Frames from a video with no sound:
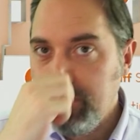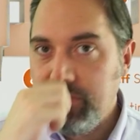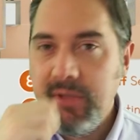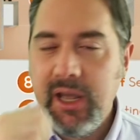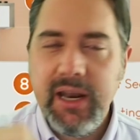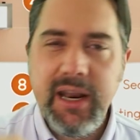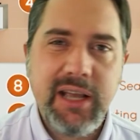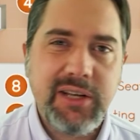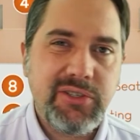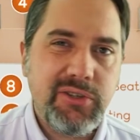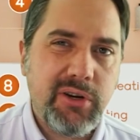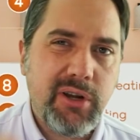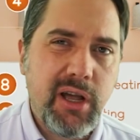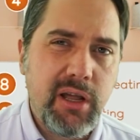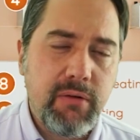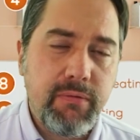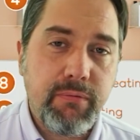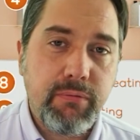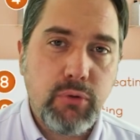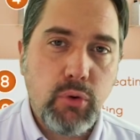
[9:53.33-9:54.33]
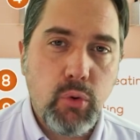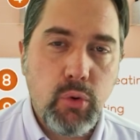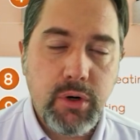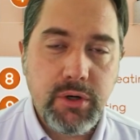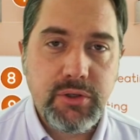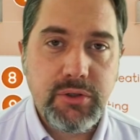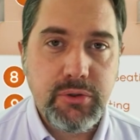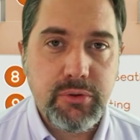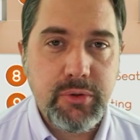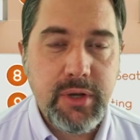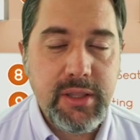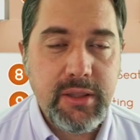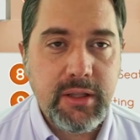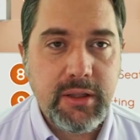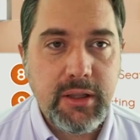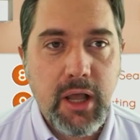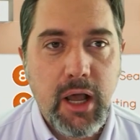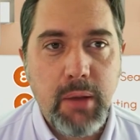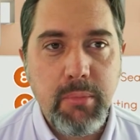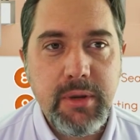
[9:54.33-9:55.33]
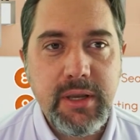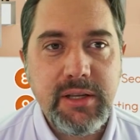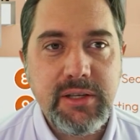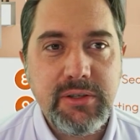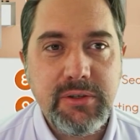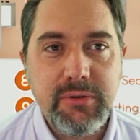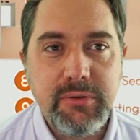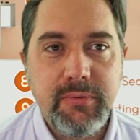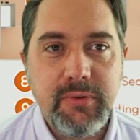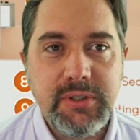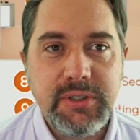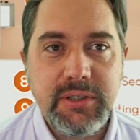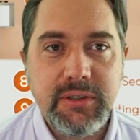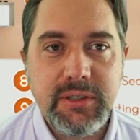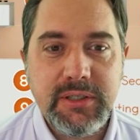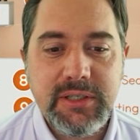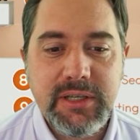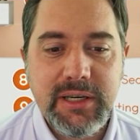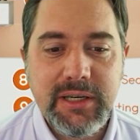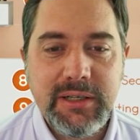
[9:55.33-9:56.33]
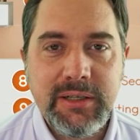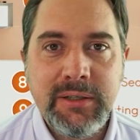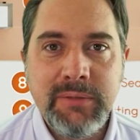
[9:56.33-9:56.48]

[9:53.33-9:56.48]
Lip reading: extra kind of floor or two in the lobby to facilitate